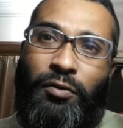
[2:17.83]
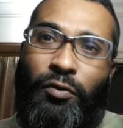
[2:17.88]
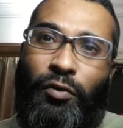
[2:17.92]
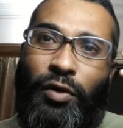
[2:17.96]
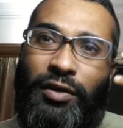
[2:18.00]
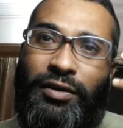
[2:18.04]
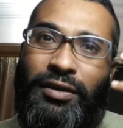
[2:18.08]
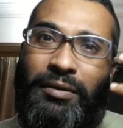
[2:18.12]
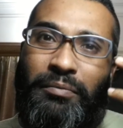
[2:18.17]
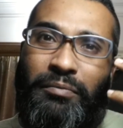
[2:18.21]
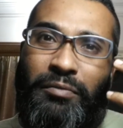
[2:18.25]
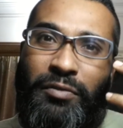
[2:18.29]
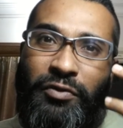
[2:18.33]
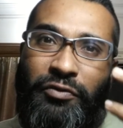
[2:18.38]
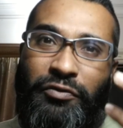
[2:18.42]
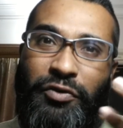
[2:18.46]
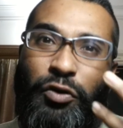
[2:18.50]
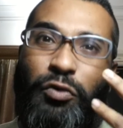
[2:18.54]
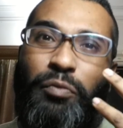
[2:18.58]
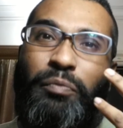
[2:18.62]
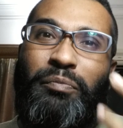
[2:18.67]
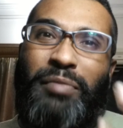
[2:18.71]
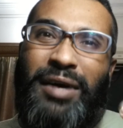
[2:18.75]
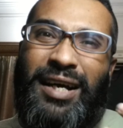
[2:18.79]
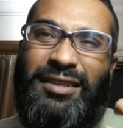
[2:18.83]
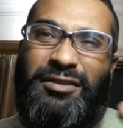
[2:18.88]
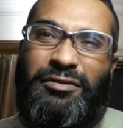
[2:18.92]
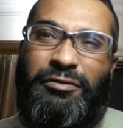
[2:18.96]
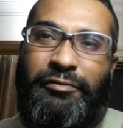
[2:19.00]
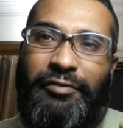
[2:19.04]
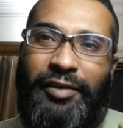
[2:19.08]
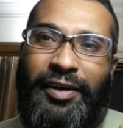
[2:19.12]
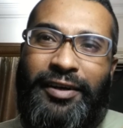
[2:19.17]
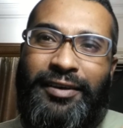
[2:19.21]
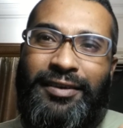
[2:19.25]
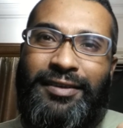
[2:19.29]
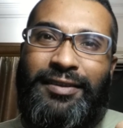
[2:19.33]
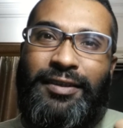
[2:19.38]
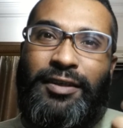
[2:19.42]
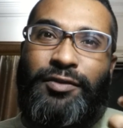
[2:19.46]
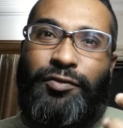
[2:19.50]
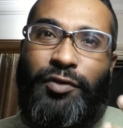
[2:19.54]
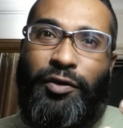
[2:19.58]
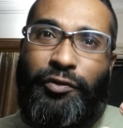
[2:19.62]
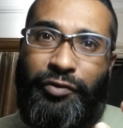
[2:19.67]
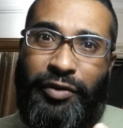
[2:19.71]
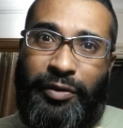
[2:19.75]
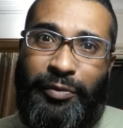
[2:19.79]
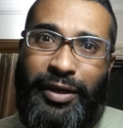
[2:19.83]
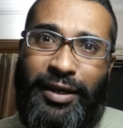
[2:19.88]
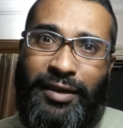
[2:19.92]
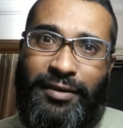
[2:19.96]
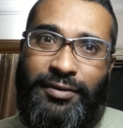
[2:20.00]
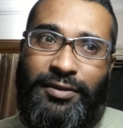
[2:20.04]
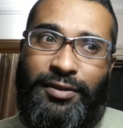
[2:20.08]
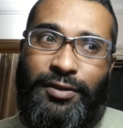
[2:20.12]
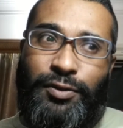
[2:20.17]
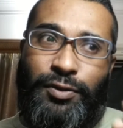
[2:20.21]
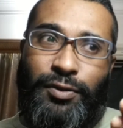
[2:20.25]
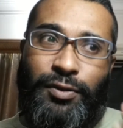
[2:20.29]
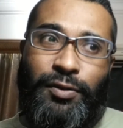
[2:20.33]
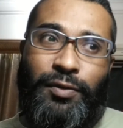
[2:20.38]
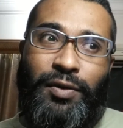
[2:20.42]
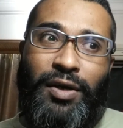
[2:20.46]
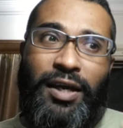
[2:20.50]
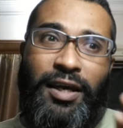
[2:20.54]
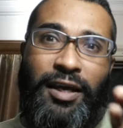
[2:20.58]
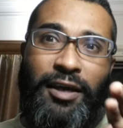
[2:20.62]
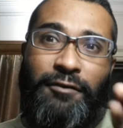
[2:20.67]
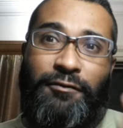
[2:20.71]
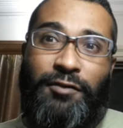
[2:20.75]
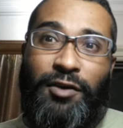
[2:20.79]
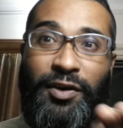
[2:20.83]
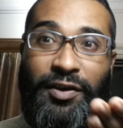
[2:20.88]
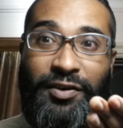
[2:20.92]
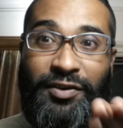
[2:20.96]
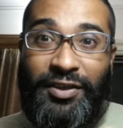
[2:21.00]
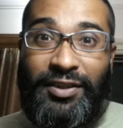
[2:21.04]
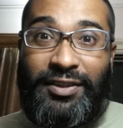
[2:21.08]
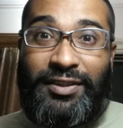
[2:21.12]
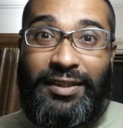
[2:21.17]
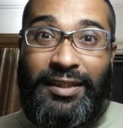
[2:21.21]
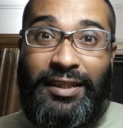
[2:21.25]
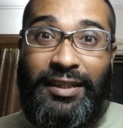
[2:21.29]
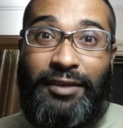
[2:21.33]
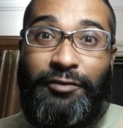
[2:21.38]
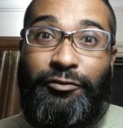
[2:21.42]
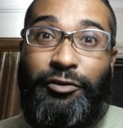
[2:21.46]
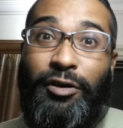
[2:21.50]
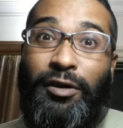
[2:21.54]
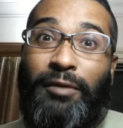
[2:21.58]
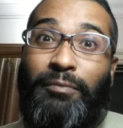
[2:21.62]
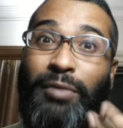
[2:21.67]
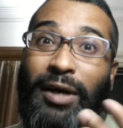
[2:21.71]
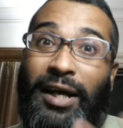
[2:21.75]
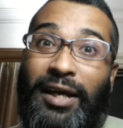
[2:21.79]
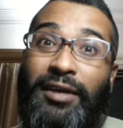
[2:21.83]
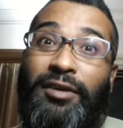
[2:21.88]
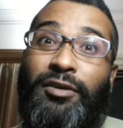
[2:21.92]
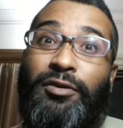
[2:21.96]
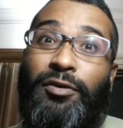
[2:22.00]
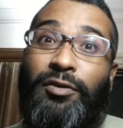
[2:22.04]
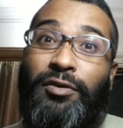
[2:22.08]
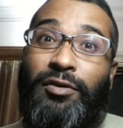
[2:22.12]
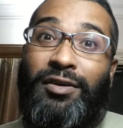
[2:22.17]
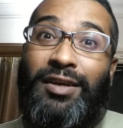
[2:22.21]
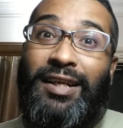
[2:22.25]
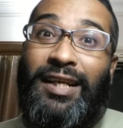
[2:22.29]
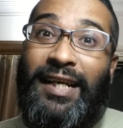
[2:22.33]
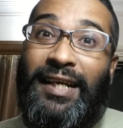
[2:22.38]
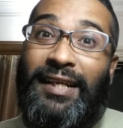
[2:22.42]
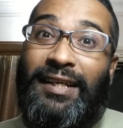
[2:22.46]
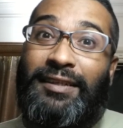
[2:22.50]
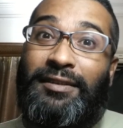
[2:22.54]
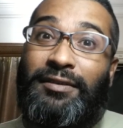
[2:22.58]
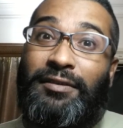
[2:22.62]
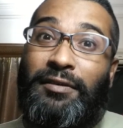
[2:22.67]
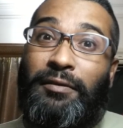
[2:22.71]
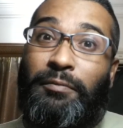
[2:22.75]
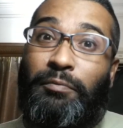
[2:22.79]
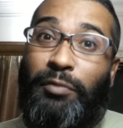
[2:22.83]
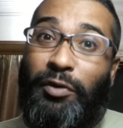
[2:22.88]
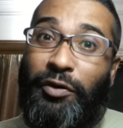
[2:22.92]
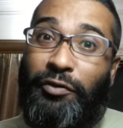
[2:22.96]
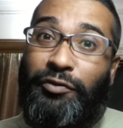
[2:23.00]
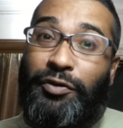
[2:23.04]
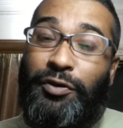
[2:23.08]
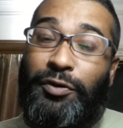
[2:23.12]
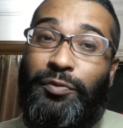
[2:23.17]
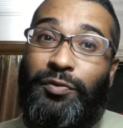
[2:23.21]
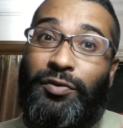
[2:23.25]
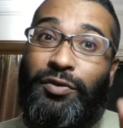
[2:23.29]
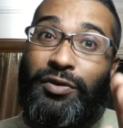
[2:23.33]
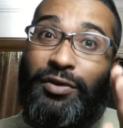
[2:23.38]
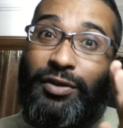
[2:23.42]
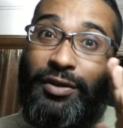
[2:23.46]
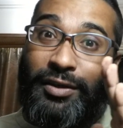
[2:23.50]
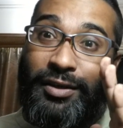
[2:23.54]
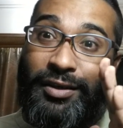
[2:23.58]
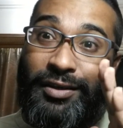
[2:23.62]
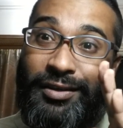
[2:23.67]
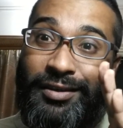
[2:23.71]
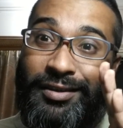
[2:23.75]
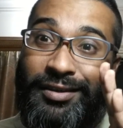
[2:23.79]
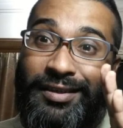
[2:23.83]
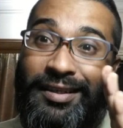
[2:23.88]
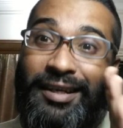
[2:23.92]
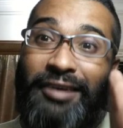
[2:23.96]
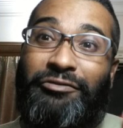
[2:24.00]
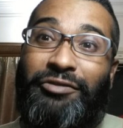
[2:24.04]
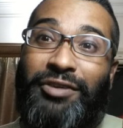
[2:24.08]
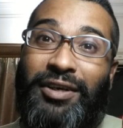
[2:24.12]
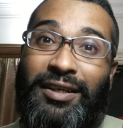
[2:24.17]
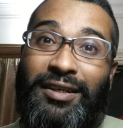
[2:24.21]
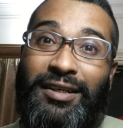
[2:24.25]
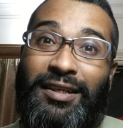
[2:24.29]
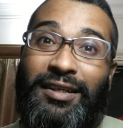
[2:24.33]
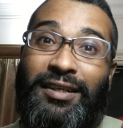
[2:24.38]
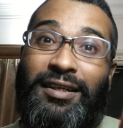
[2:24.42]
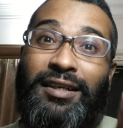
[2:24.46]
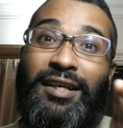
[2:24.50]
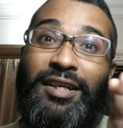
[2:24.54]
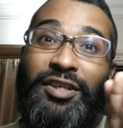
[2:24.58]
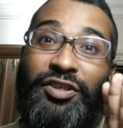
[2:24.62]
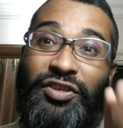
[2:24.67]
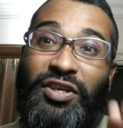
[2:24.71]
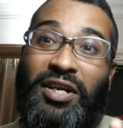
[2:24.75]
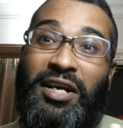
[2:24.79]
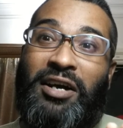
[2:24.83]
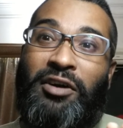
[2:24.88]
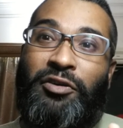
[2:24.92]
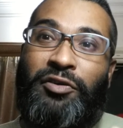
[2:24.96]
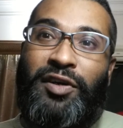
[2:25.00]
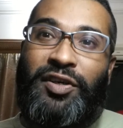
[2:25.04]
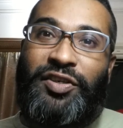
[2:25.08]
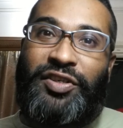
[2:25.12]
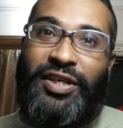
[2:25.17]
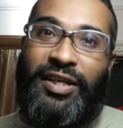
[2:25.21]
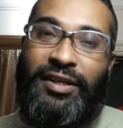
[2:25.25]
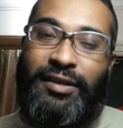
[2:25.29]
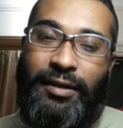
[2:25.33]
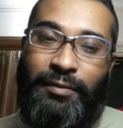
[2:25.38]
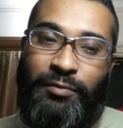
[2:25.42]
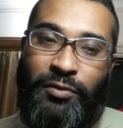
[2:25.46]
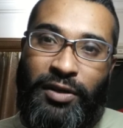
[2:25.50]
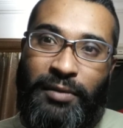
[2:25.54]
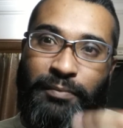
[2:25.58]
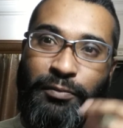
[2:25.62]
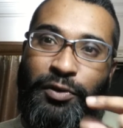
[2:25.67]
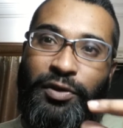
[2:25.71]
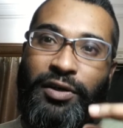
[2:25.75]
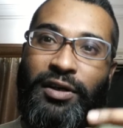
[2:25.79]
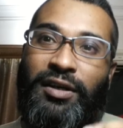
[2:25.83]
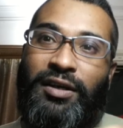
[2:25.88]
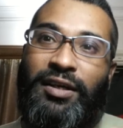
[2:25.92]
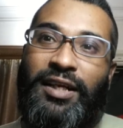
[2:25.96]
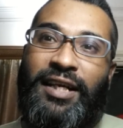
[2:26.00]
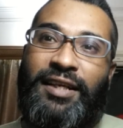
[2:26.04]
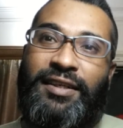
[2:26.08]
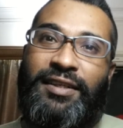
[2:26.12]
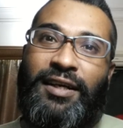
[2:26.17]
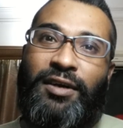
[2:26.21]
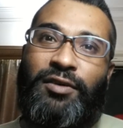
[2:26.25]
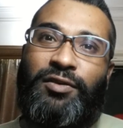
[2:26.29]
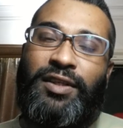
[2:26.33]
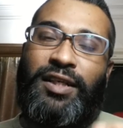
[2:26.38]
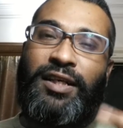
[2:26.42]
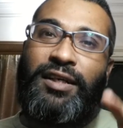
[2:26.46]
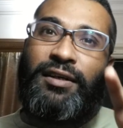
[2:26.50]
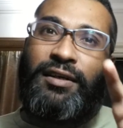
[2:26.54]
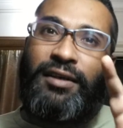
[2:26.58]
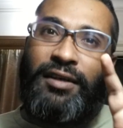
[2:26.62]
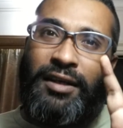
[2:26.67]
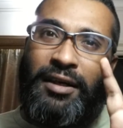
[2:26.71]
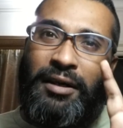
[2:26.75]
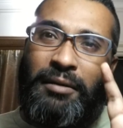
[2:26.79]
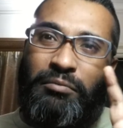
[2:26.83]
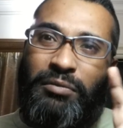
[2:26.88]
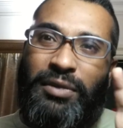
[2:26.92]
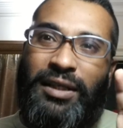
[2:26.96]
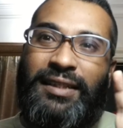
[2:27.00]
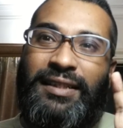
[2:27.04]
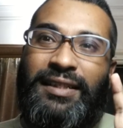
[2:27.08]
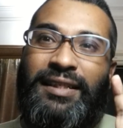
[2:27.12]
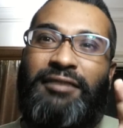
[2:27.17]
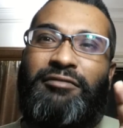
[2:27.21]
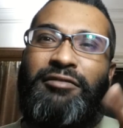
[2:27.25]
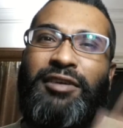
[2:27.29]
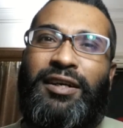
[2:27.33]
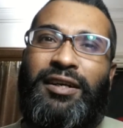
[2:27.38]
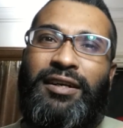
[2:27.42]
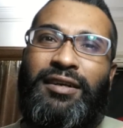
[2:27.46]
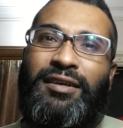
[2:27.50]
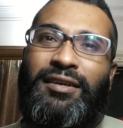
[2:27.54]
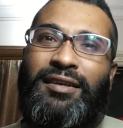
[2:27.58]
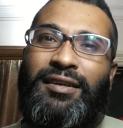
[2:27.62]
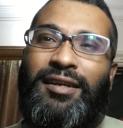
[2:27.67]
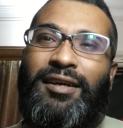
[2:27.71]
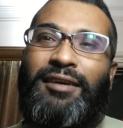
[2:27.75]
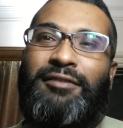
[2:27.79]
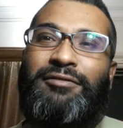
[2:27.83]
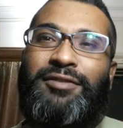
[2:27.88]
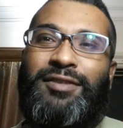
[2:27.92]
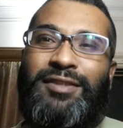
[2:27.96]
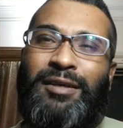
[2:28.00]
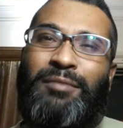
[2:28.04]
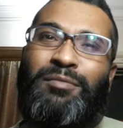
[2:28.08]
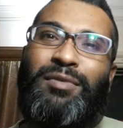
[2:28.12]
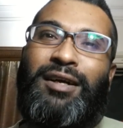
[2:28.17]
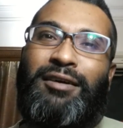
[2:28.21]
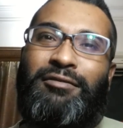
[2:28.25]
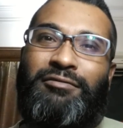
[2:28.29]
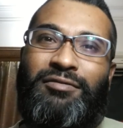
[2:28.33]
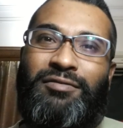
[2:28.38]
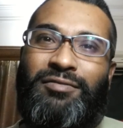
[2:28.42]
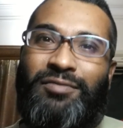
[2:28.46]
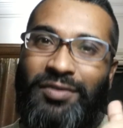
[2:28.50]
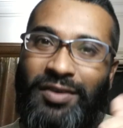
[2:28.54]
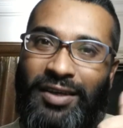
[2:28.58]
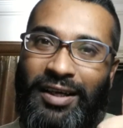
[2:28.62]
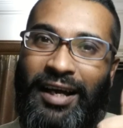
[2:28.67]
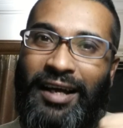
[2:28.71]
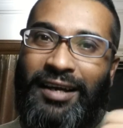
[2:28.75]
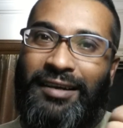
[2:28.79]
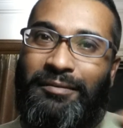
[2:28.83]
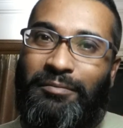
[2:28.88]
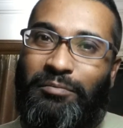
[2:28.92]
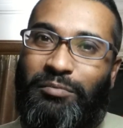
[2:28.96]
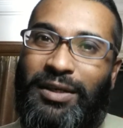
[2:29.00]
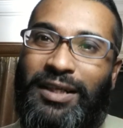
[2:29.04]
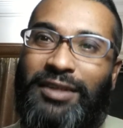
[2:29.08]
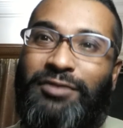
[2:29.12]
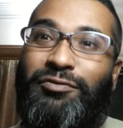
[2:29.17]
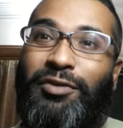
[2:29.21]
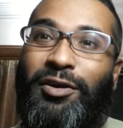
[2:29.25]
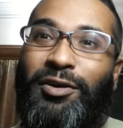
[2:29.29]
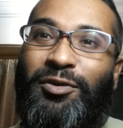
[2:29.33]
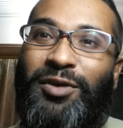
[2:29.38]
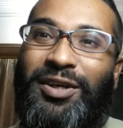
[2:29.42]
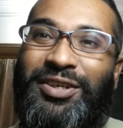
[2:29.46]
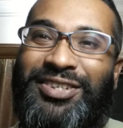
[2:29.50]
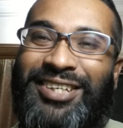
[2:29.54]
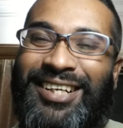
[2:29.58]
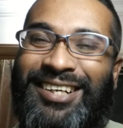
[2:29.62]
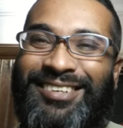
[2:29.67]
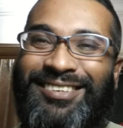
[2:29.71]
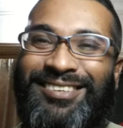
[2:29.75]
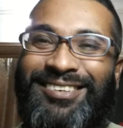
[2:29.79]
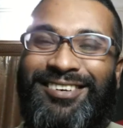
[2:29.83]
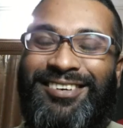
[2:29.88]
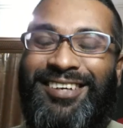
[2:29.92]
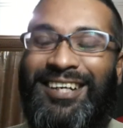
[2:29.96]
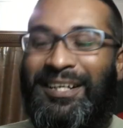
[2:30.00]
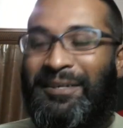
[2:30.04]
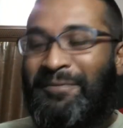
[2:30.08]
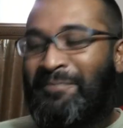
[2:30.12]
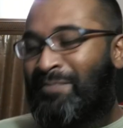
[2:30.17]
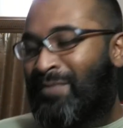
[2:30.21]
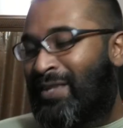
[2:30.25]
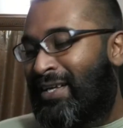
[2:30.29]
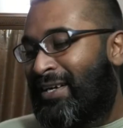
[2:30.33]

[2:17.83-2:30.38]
one of the few best fragrances for females so if you're interested if you want to buy your ladies perfumes definitely check out her channel i'm gonna put her link down there please give her a uh, love some love and please follow her channel all right